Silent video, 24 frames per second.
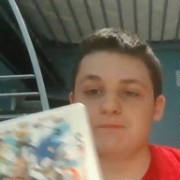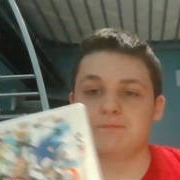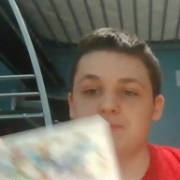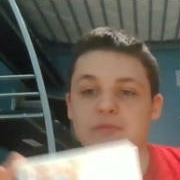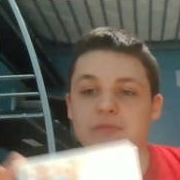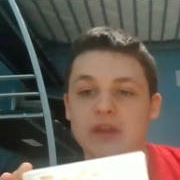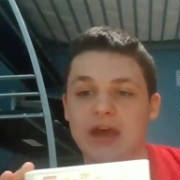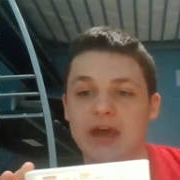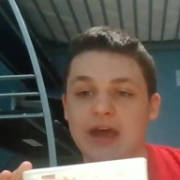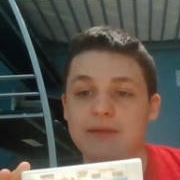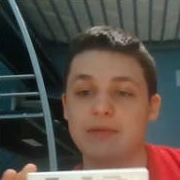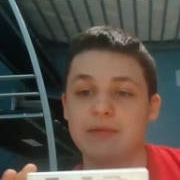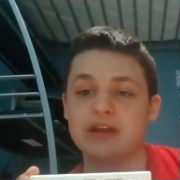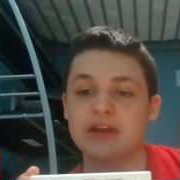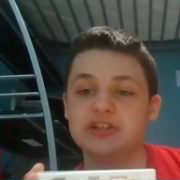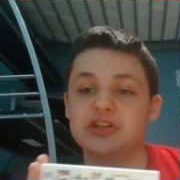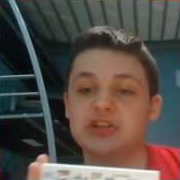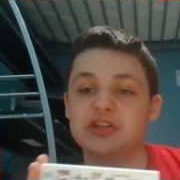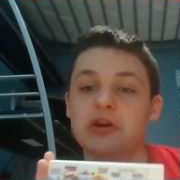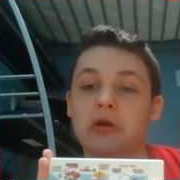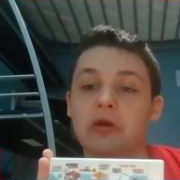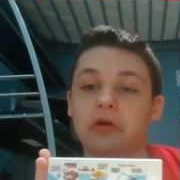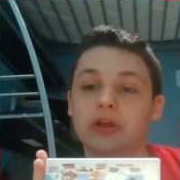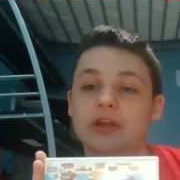I
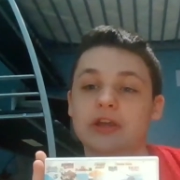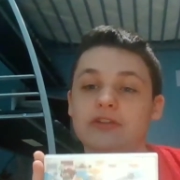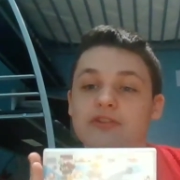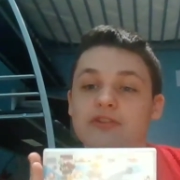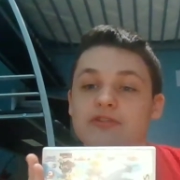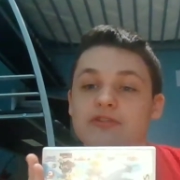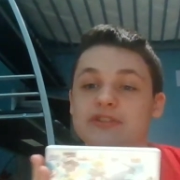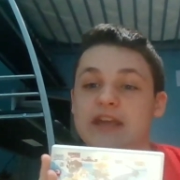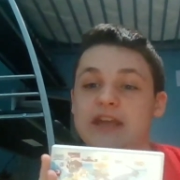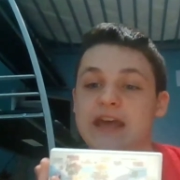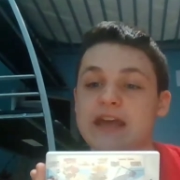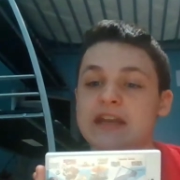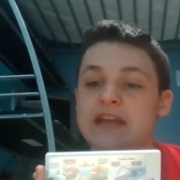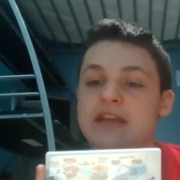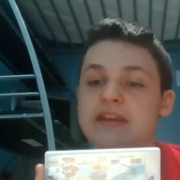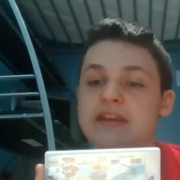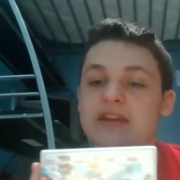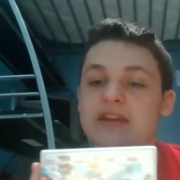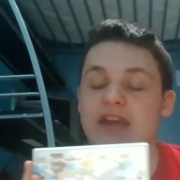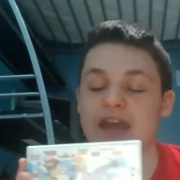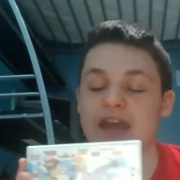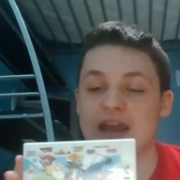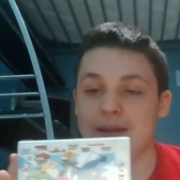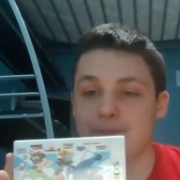mentioned earlier there's a hidden
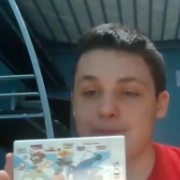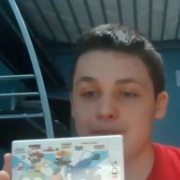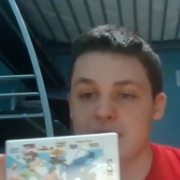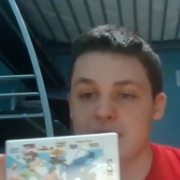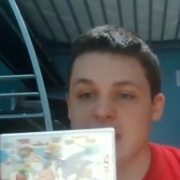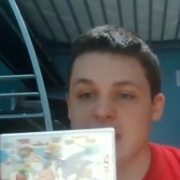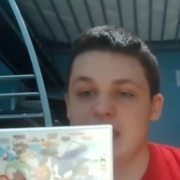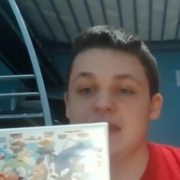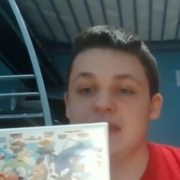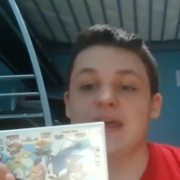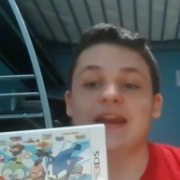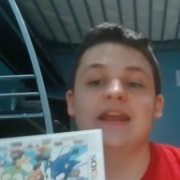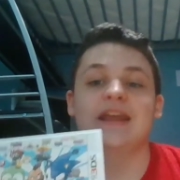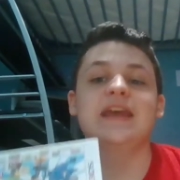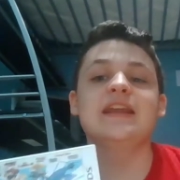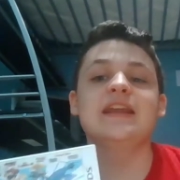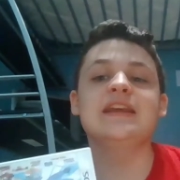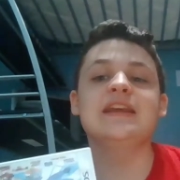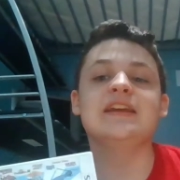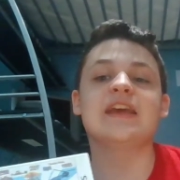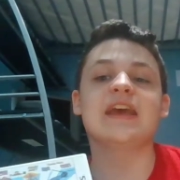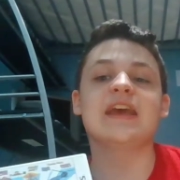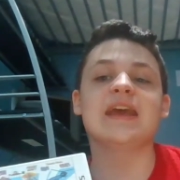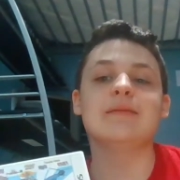game, and that
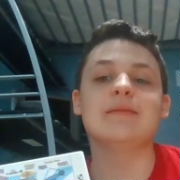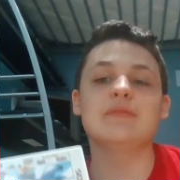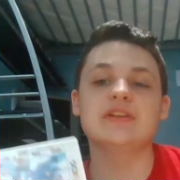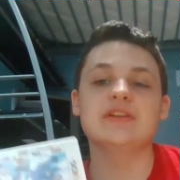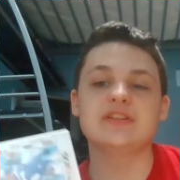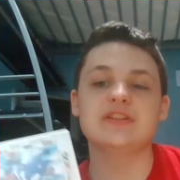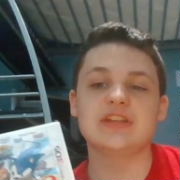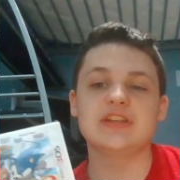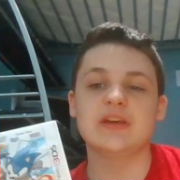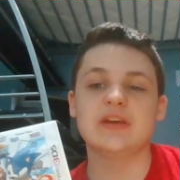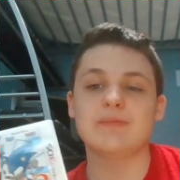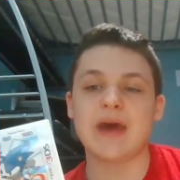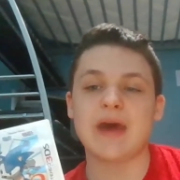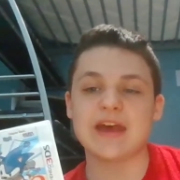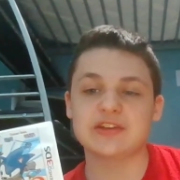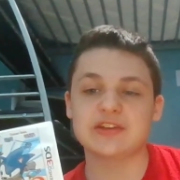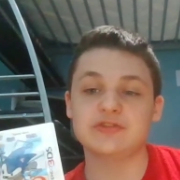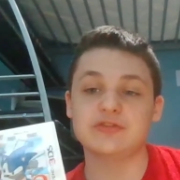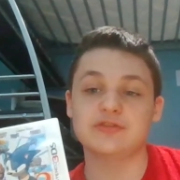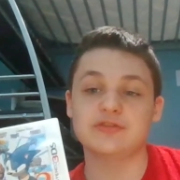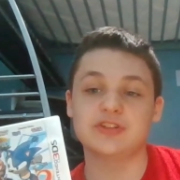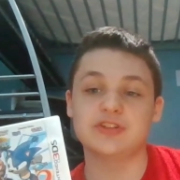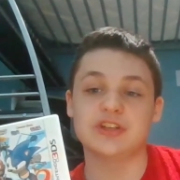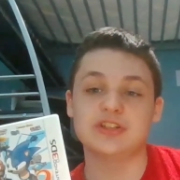hidden game is the
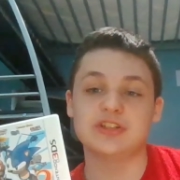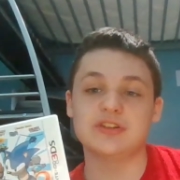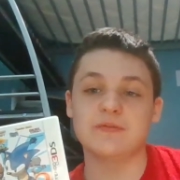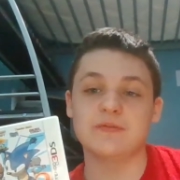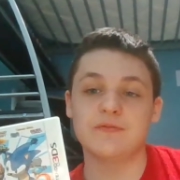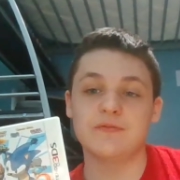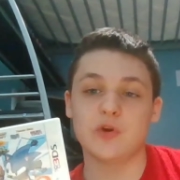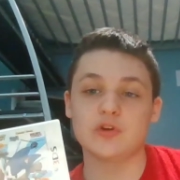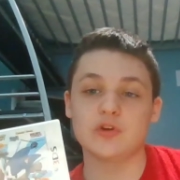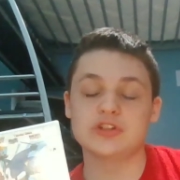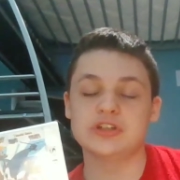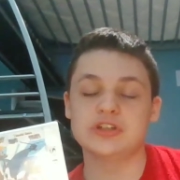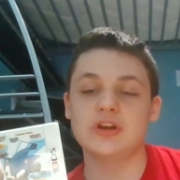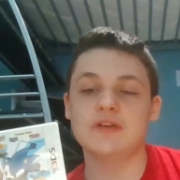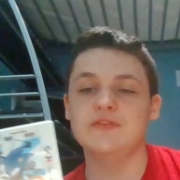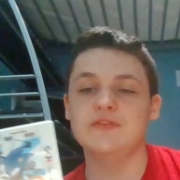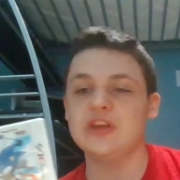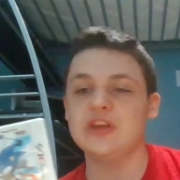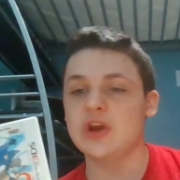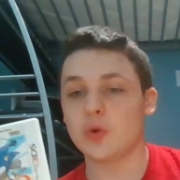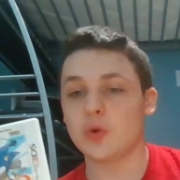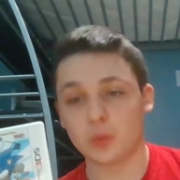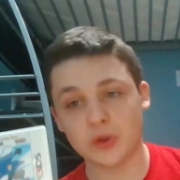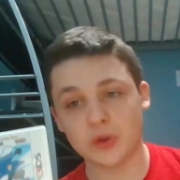Master System version of
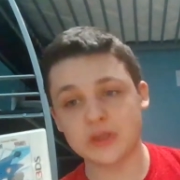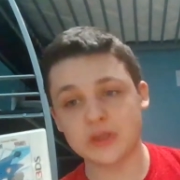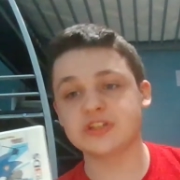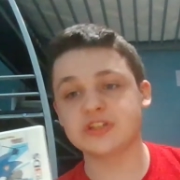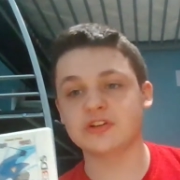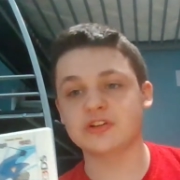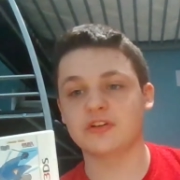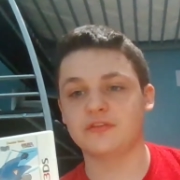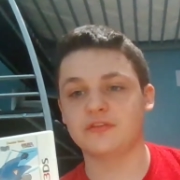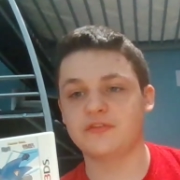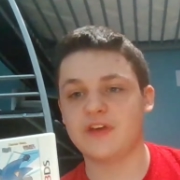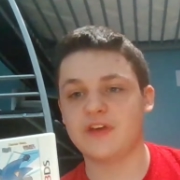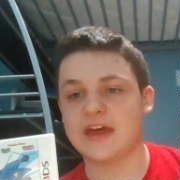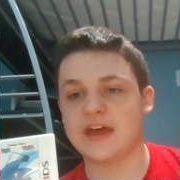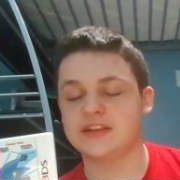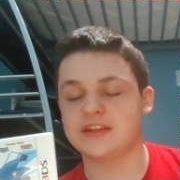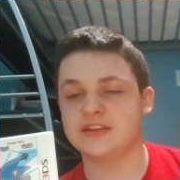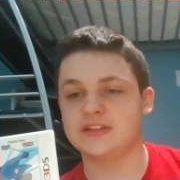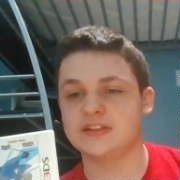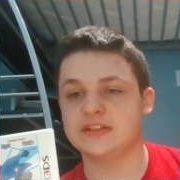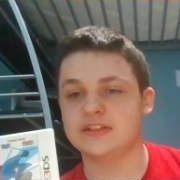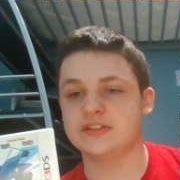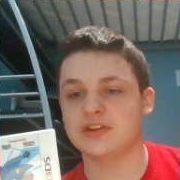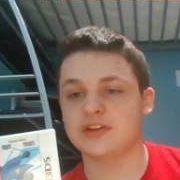the original
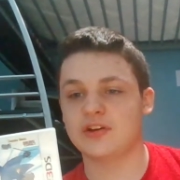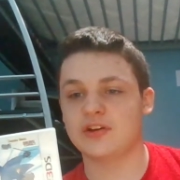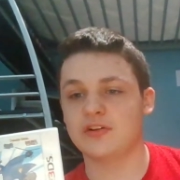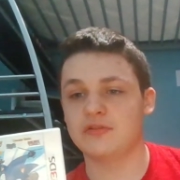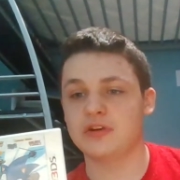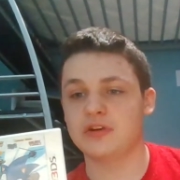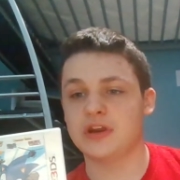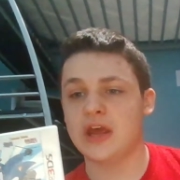Fantasy Zone.